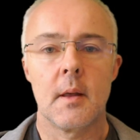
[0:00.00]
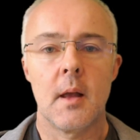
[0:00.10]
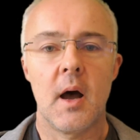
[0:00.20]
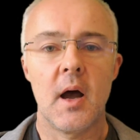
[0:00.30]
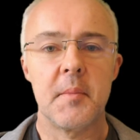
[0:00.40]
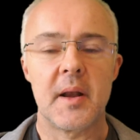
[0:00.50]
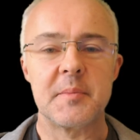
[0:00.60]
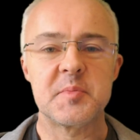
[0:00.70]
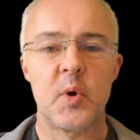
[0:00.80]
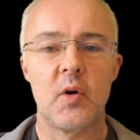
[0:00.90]
Hi, my
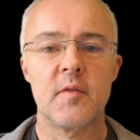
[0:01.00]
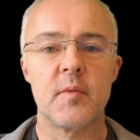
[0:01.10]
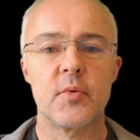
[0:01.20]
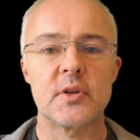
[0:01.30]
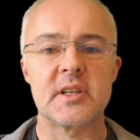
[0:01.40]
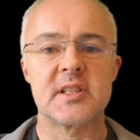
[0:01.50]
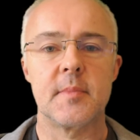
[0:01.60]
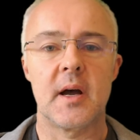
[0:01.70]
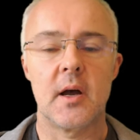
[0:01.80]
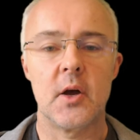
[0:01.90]
name's Paul from Project
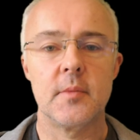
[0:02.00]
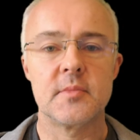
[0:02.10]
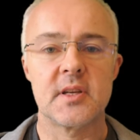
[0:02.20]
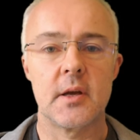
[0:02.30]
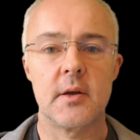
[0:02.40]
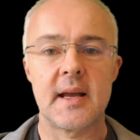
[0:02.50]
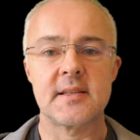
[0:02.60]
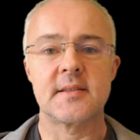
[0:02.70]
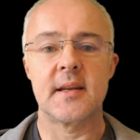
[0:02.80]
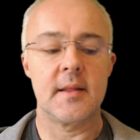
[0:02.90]
Smart Home. So as
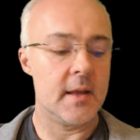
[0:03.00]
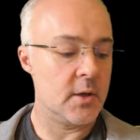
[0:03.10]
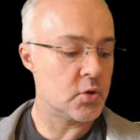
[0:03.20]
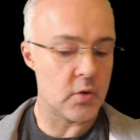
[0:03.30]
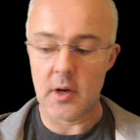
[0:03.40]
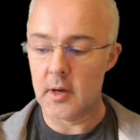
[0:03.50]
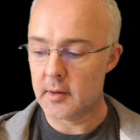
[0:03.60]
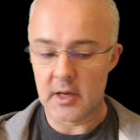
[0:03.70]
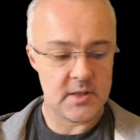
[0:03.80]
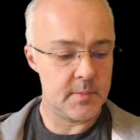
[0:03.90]
I said in the intro,
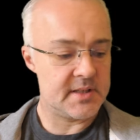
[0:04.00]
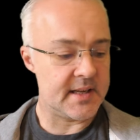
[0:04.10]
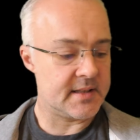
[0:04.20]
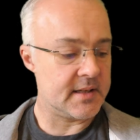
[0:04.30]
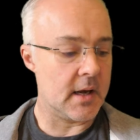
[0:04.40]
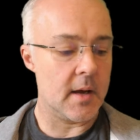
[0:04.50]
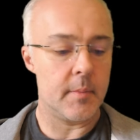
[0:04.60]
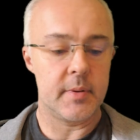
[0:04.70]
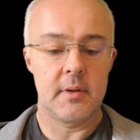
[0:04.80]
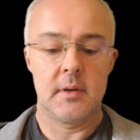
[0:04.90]
I'm going to be setting
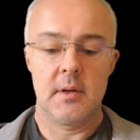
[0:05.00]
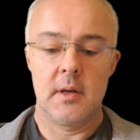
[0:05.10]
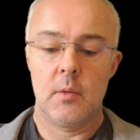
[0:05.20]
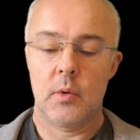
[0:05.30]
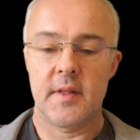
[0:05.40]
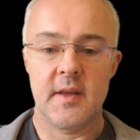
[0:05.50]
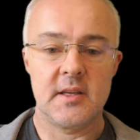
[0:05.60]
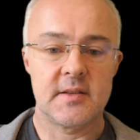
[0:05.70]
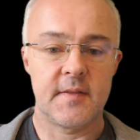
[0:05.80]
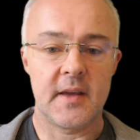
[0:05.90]
up one of
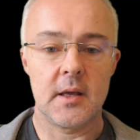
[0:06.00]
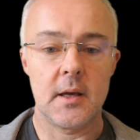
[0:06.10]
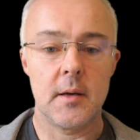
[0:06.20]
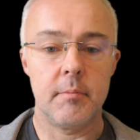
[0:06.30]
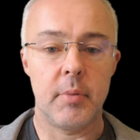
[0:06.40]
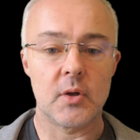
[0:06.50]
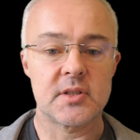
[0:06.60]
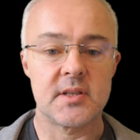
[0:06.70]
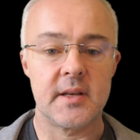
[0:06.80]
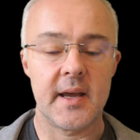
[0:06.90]
these finger
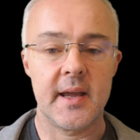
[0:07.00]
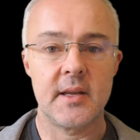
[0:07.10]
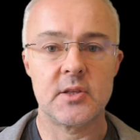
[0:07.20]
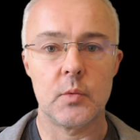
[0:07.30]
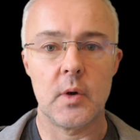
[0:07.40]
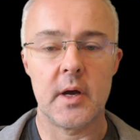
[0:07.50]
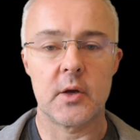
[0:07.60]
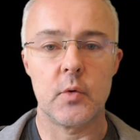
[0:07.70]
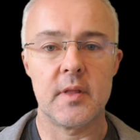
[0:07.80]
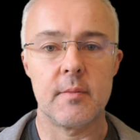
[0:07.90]
bots today to
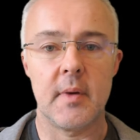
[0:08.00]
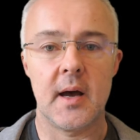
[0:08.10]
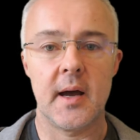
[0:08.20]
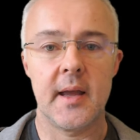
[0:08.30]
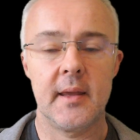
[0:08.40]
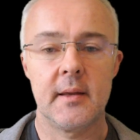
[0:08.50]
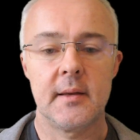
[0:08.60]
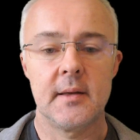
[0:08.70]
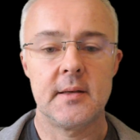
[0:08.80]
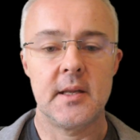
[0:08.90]
work with my
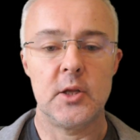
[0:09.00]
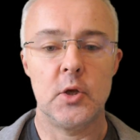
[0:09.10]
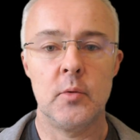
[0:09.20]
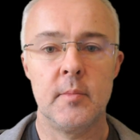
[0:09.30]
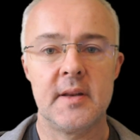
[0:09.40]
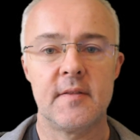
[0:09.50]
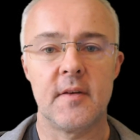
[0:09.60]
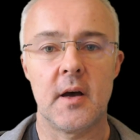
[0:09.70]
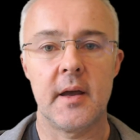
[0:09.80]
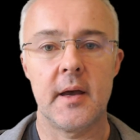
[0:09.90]

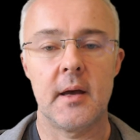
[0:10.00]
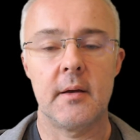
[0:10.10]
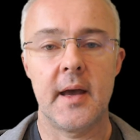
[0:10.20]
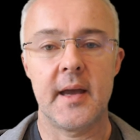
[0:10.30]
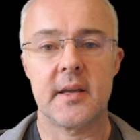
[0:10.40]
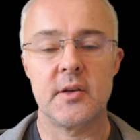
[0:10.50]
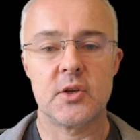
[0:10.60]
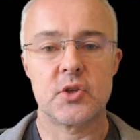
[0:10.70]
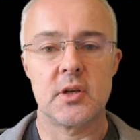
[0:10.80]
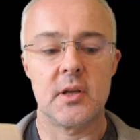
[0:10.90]
dehumidifier air
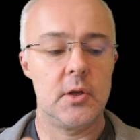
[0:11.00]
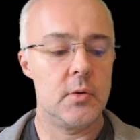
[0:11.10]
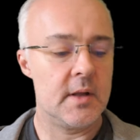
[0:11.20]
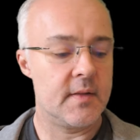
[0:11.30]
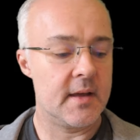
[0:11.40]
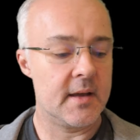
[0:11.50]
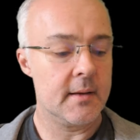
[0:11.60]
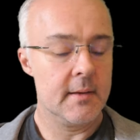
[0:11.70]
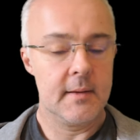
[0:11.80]
conditioner unit thing.